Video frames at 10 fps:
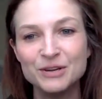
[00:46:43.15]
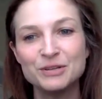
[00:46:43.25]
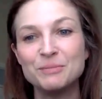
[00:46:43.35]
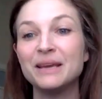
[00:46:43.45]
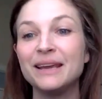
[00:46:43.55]
to
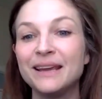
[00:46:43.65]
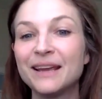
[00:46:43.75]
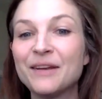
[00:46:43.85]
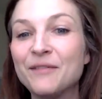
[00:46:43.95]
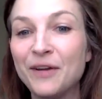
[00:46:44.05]
be
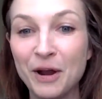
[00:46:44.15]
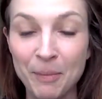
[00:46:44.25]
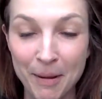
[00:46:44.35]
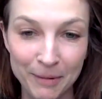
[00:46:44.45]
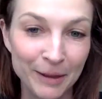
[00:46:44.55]
very
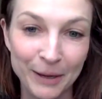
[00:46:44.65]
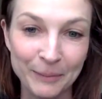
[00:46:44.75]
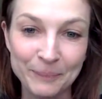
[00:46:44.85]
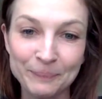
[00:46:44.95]
popular.